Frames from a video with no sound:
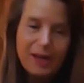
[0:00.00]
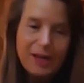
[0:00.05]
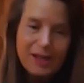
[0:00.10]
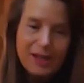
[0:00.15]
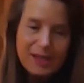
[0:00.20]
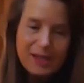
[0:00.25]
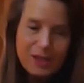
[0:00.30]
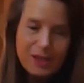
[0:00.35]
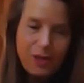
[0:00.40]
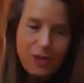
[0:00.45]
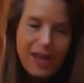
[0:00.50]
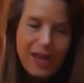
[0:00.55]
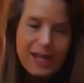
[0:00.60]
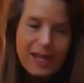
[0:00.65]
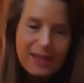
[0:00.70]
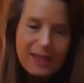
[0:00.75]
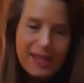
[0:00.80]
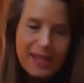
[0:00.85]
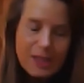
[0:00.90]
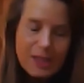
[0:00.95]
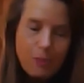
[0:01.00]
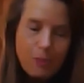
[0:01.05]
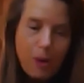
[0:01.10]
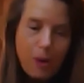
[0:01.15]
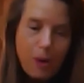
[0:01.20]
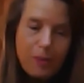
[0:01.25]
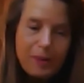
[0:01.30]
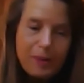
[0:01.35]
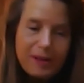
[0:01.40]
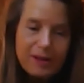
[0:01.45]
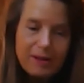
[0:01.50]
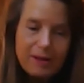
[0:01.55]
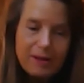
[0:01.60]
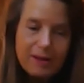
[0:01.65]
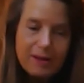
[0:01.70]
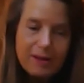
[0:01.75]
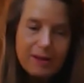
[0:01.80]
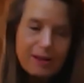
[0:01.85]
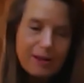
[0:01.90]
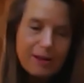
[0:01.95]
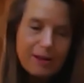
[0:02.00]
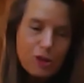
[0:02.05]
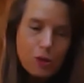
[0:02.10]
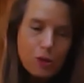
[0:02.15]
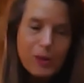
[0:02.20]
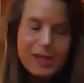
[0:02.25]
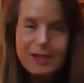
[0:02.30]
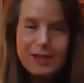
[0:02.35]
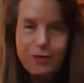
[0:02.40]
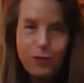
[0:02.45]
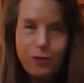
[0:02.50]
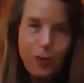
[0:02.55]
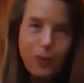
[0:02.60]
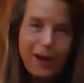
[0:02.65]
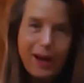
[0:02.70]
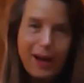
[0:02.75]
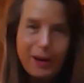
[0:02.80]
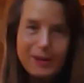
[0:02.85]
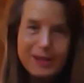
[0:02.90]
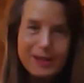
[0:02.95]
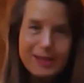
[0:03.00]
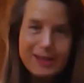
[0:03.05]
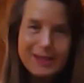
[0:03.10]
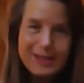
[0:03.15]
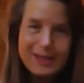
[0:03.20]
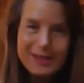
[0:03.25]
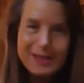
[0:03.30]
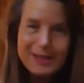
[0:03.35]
So that's probably the 24 hours